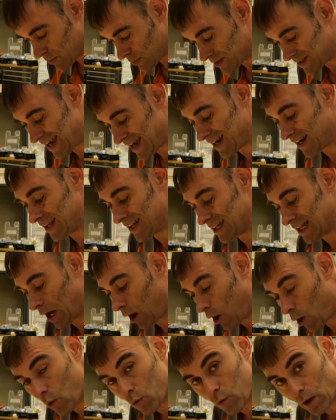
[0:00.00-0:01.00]
but then in the
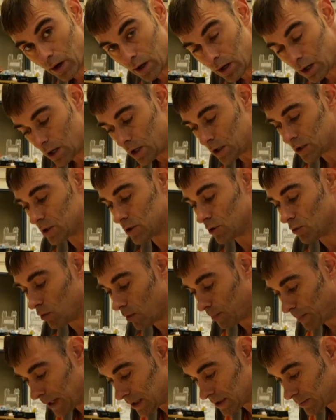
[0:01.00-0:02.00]
long run, to do
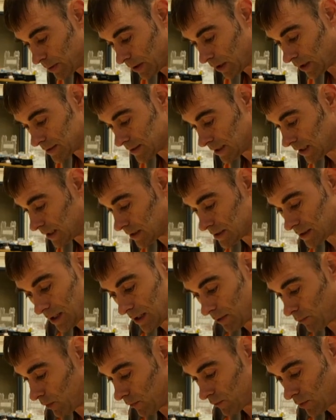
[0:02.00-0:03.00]
repeatabilities
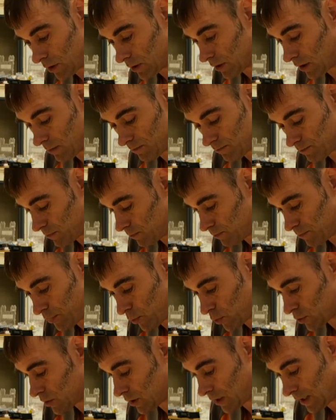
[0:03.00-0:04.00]
like we've got the
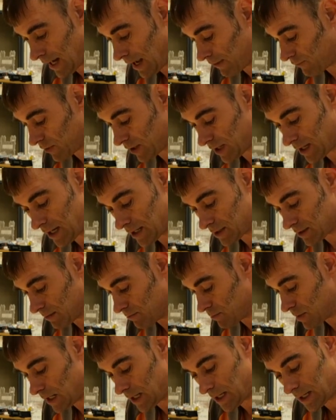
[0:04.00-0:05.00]
Porsche 911 kit, the
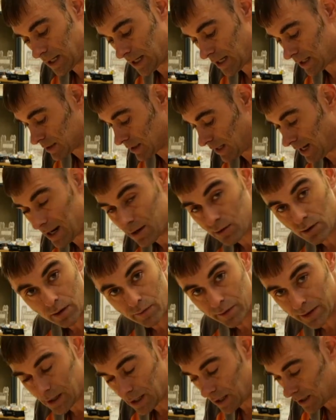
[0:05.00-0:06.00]
Mini kit, the Land
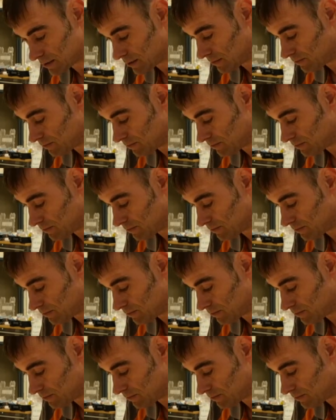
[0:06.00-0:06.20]
Rover kit,